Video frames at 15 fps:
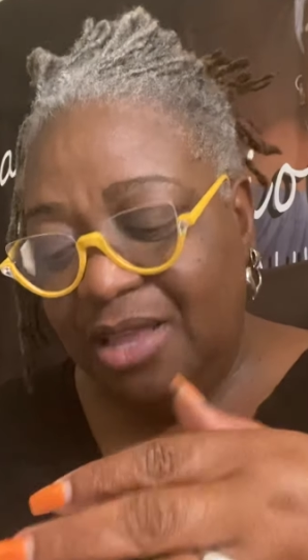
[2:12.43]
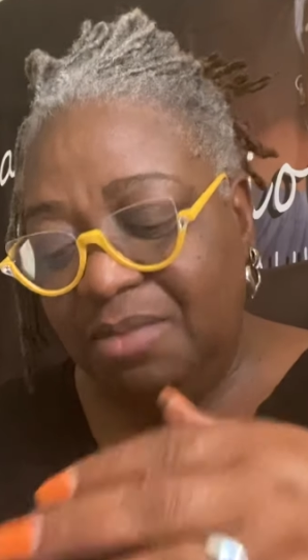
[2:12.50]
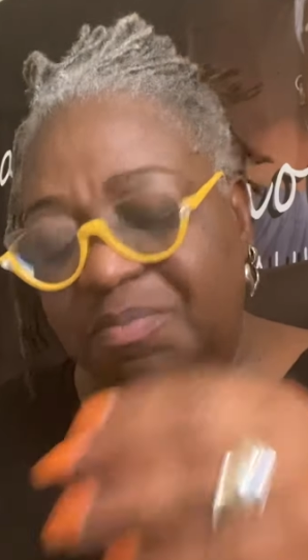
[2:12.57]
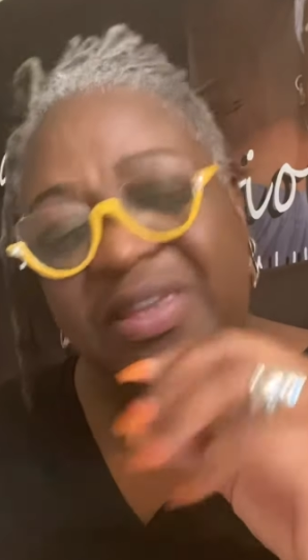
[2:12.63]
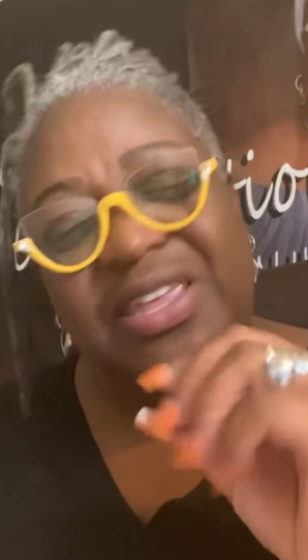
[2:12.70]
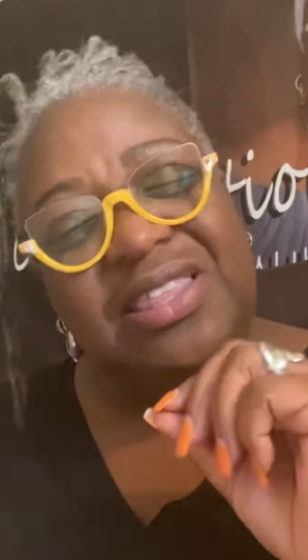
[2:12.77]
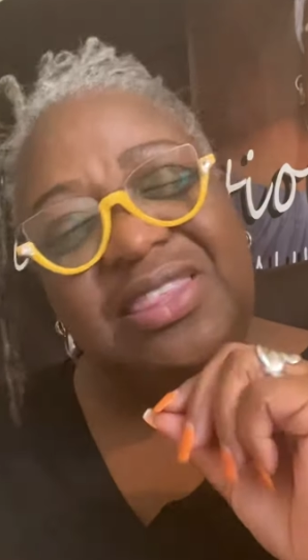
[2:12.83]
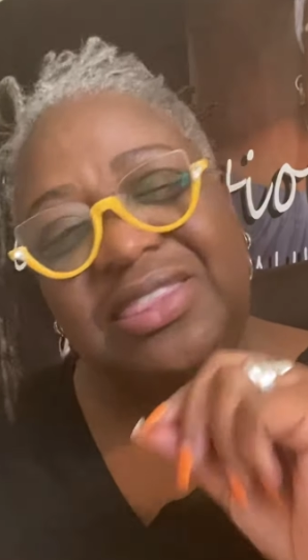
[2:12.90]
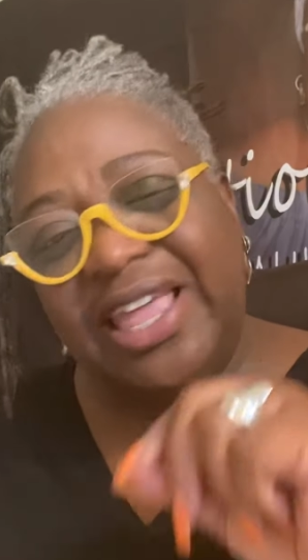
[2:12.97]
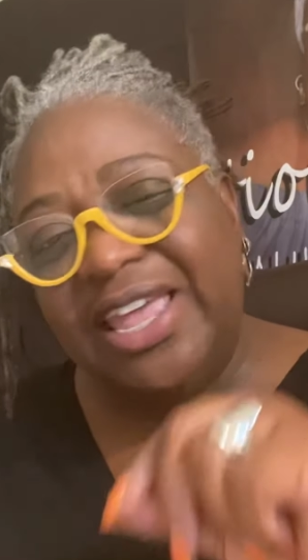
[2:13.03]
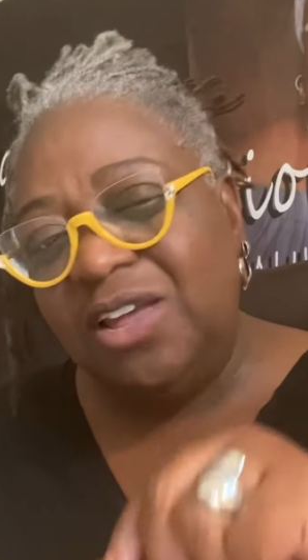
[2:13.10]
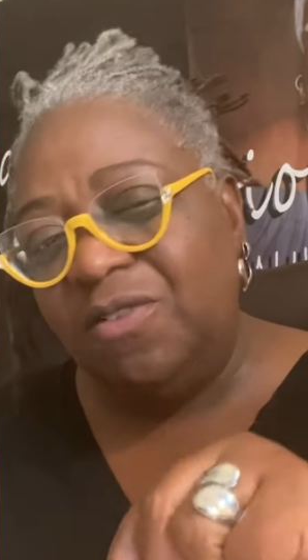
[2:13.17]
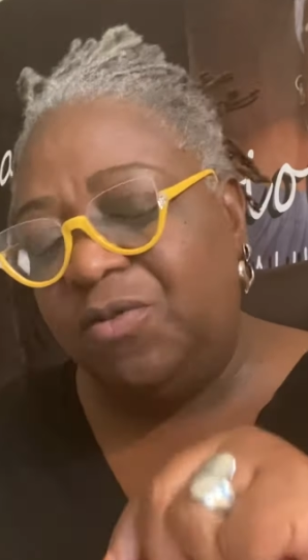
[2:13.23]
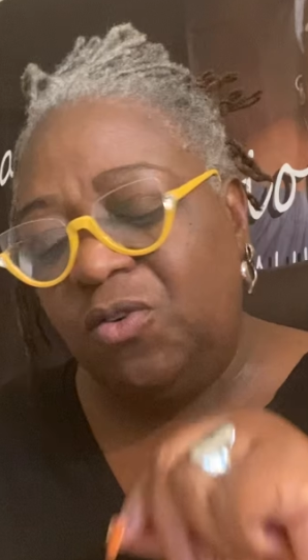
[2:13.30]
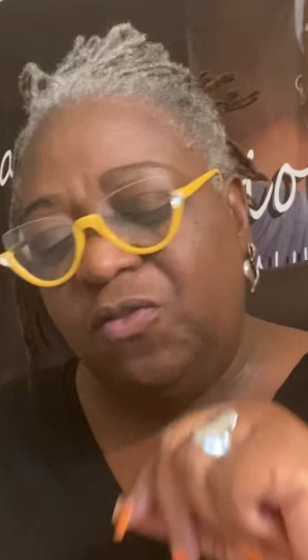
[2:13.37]
Be
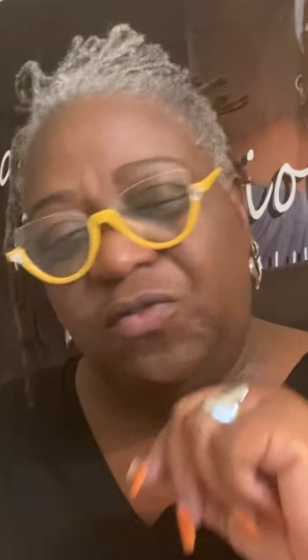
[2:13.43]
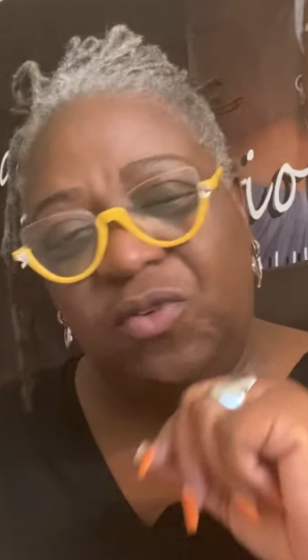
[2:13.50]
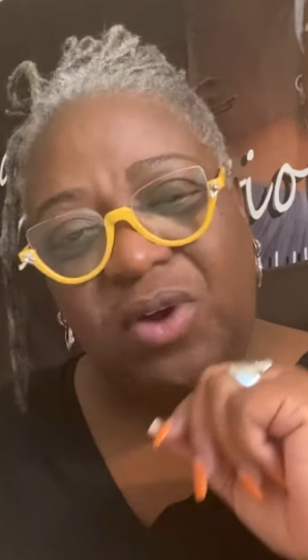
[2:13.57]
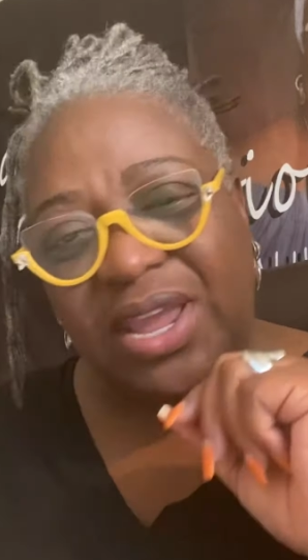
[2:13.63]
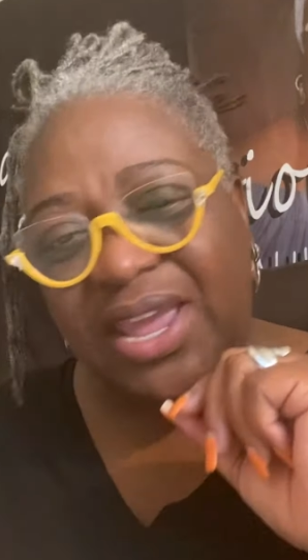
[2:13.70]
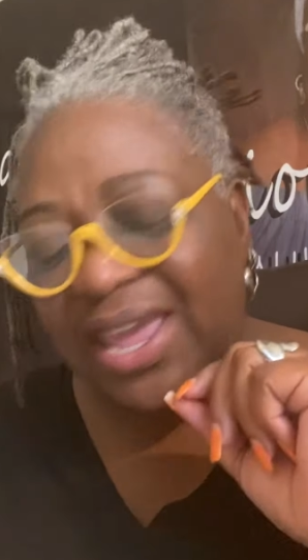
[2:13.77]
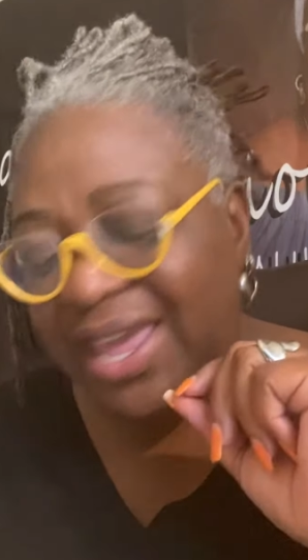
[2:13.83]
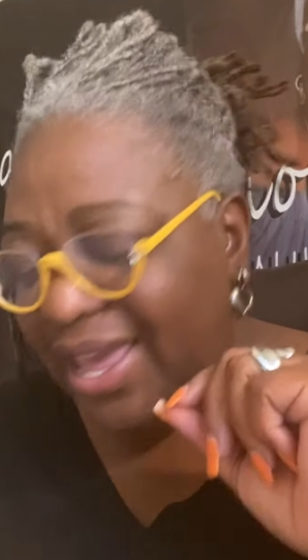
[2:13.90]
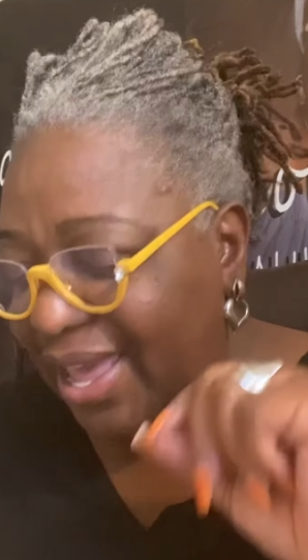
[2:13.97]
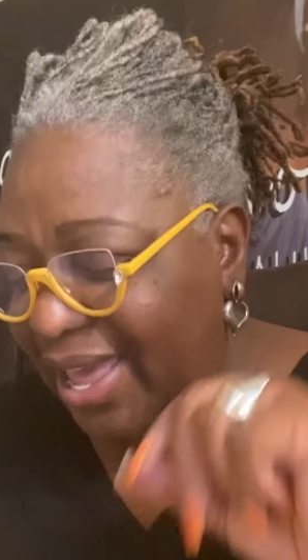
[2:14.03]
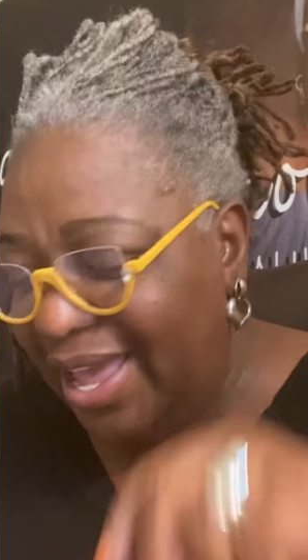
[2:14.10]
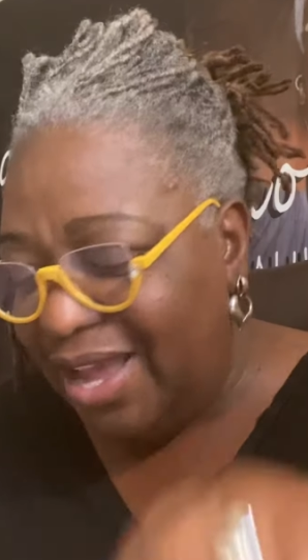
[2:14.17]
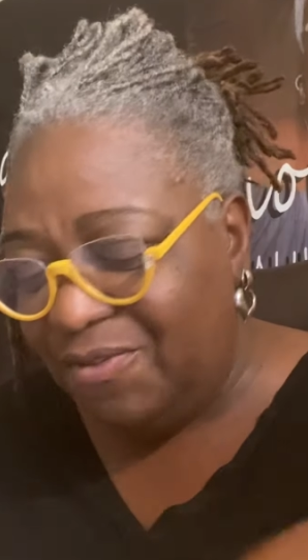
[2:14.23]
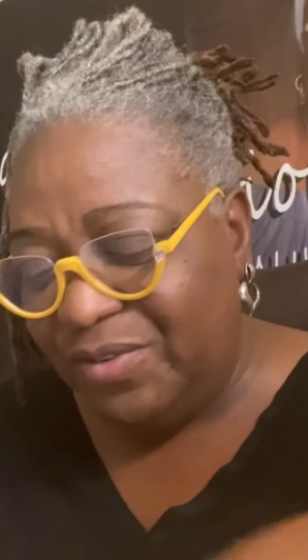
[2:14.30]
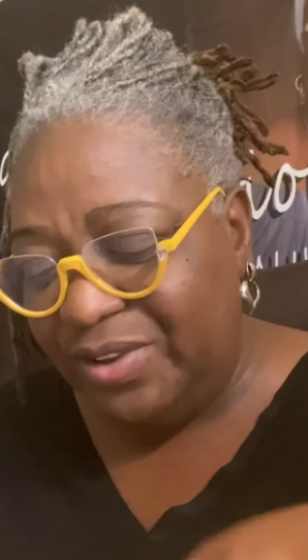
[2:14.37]
thankful for
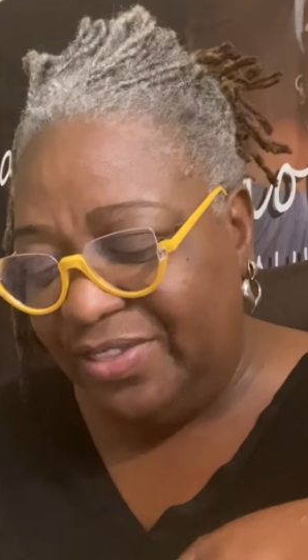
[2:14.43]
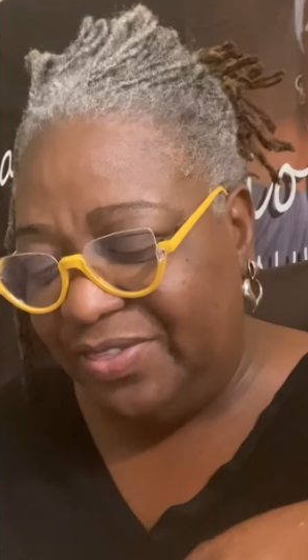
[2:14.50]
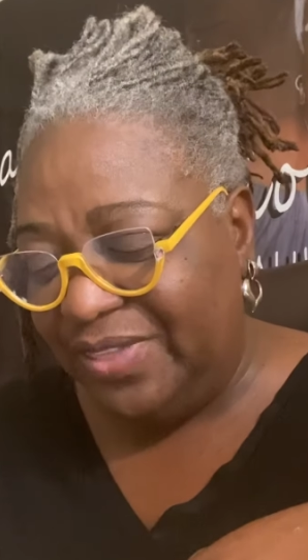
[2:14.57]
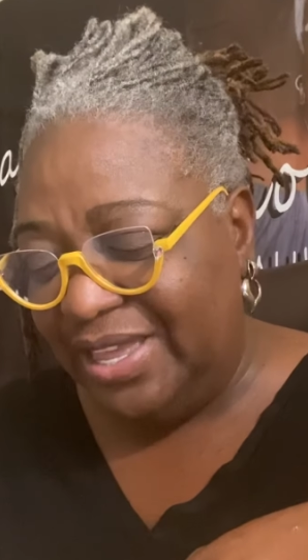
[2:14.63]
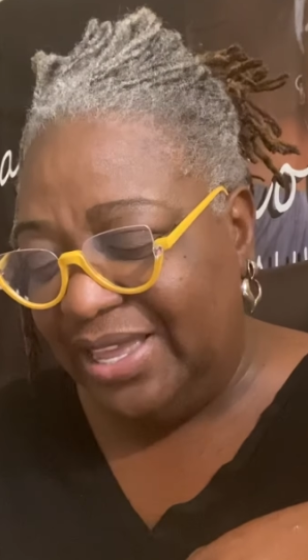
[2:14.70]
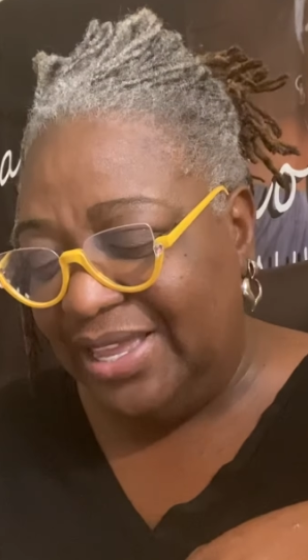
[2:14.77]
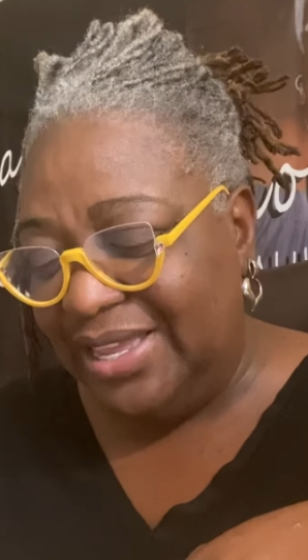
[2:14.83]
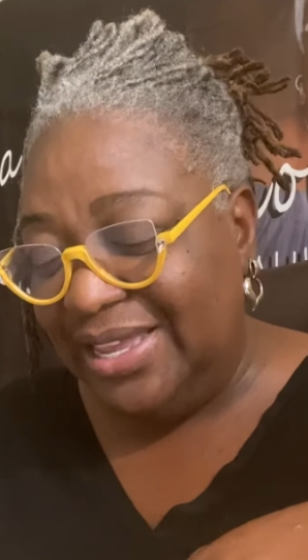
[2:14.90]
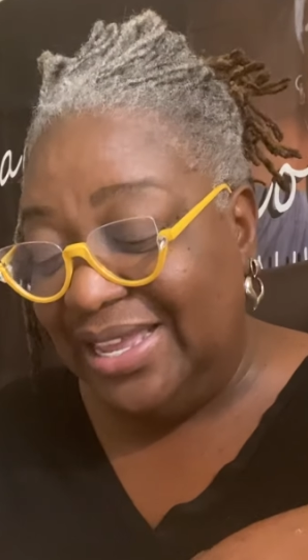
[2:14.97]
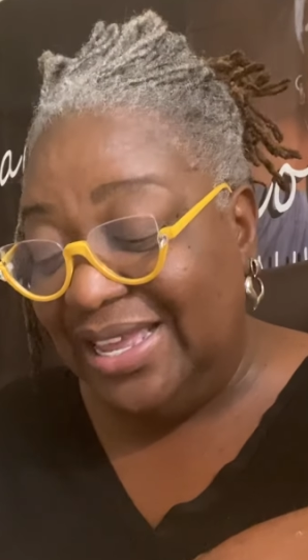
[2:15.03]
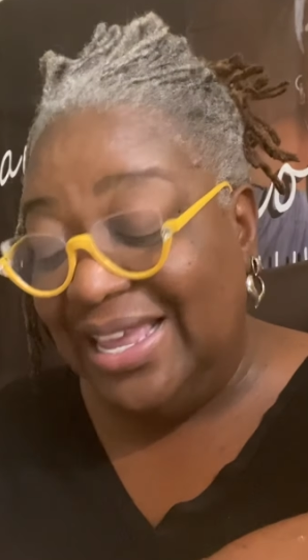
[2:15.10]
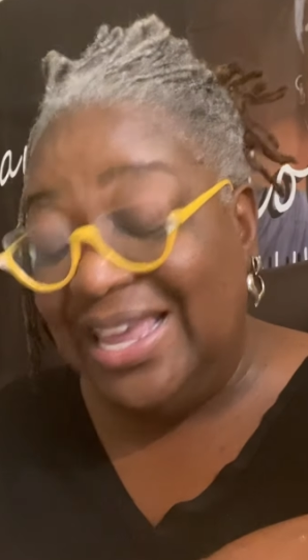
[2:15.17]
everything